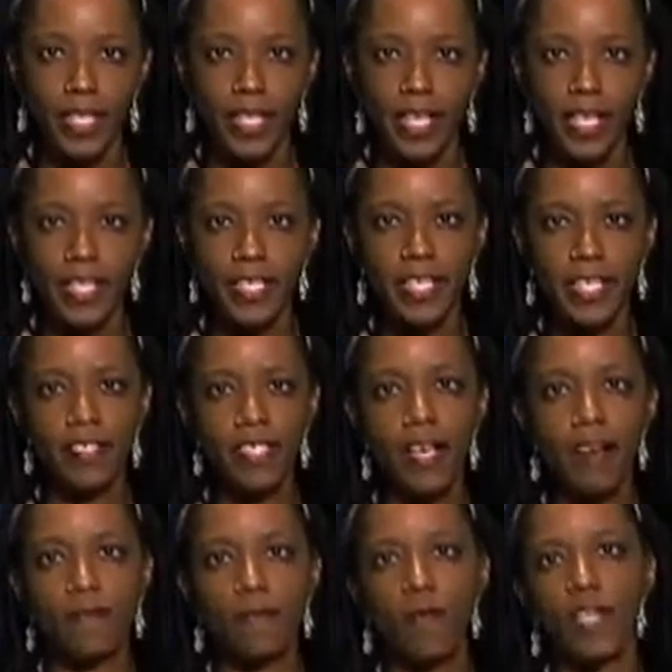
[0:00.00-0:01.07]
In
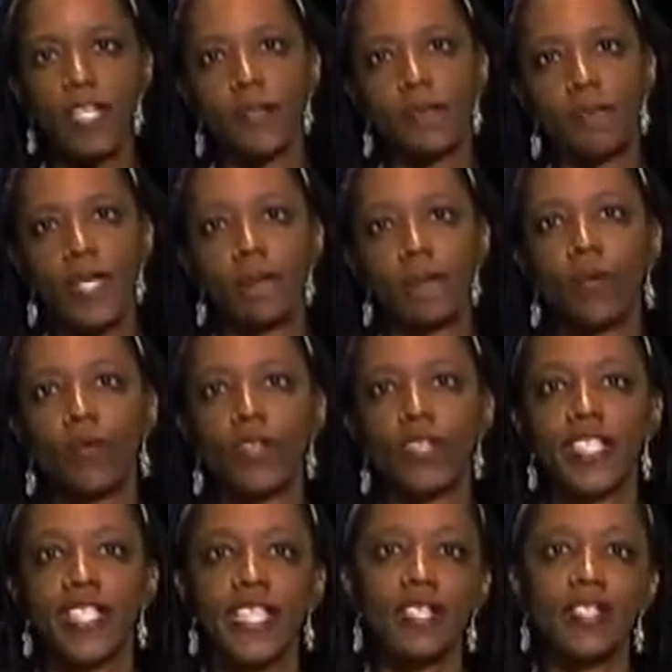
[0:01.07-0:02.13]
India, 40 people
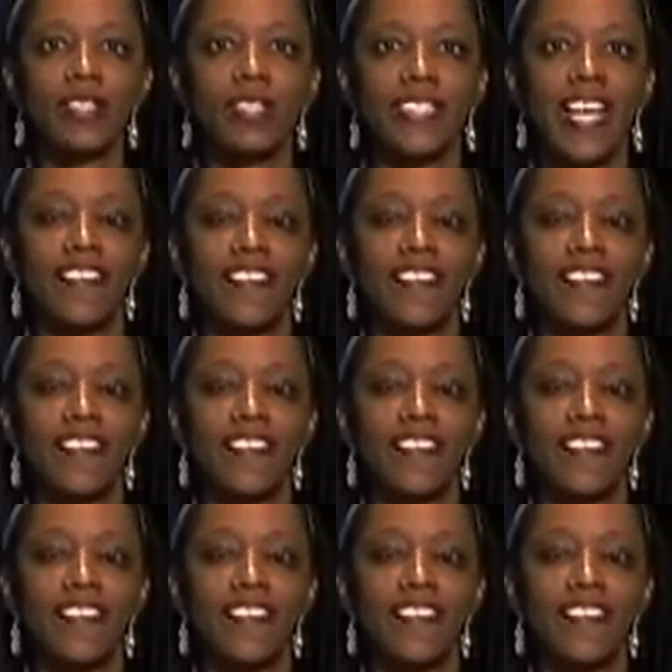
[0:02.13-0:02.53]
were killed